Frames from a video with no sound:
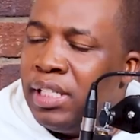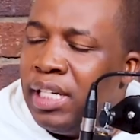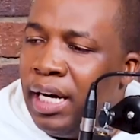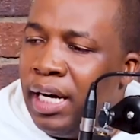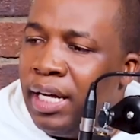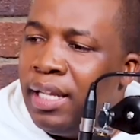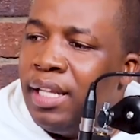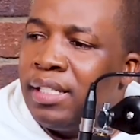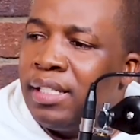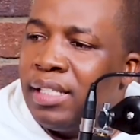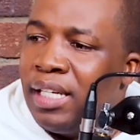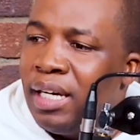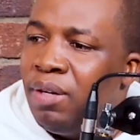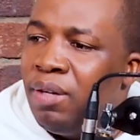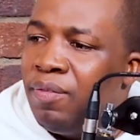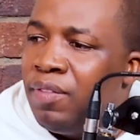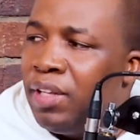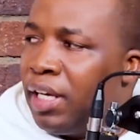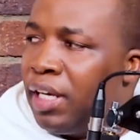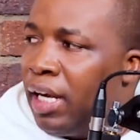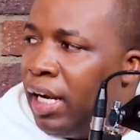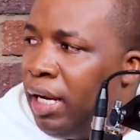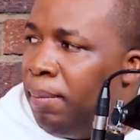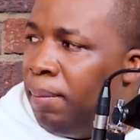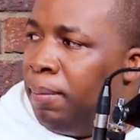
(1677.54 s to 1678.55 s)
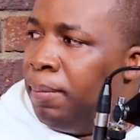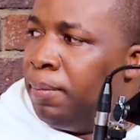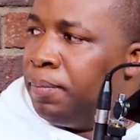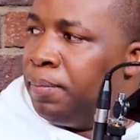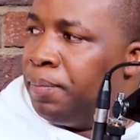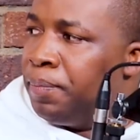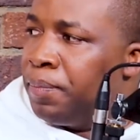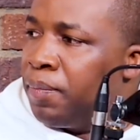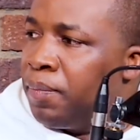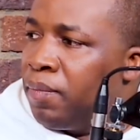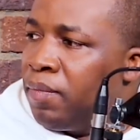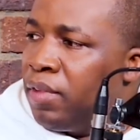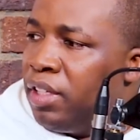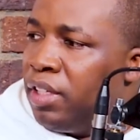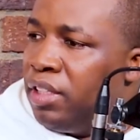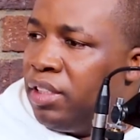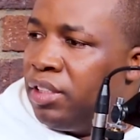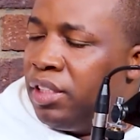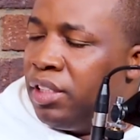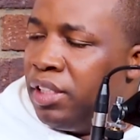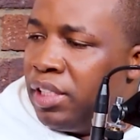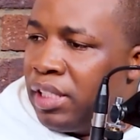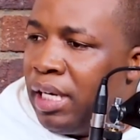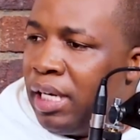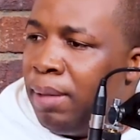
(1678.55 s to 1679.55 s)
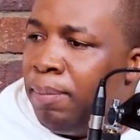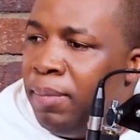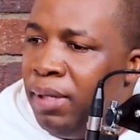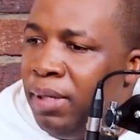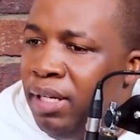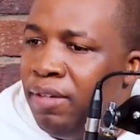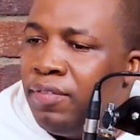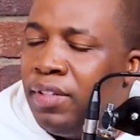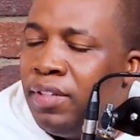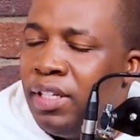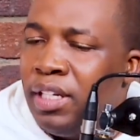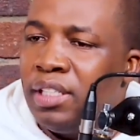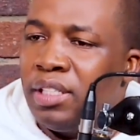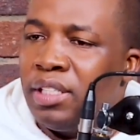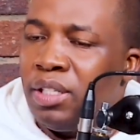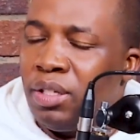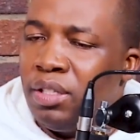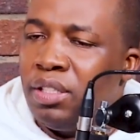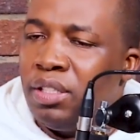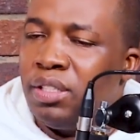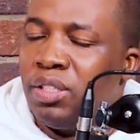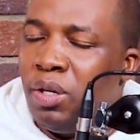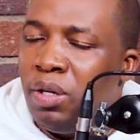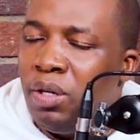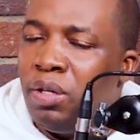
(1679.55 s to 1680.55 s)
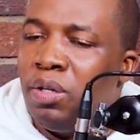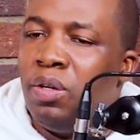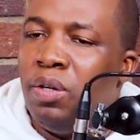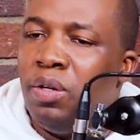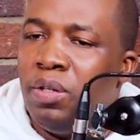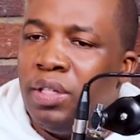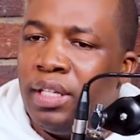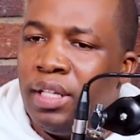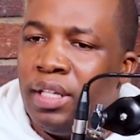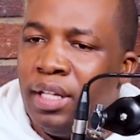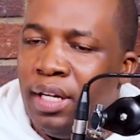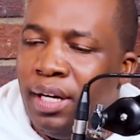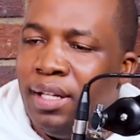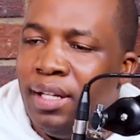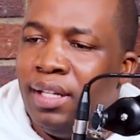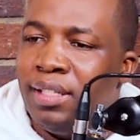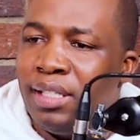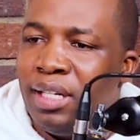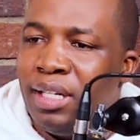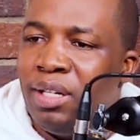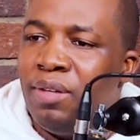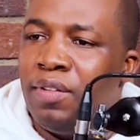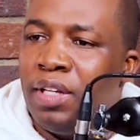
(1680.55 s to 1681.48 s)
The Other Side of the Game. She is uplifting. It's a song called The Other Side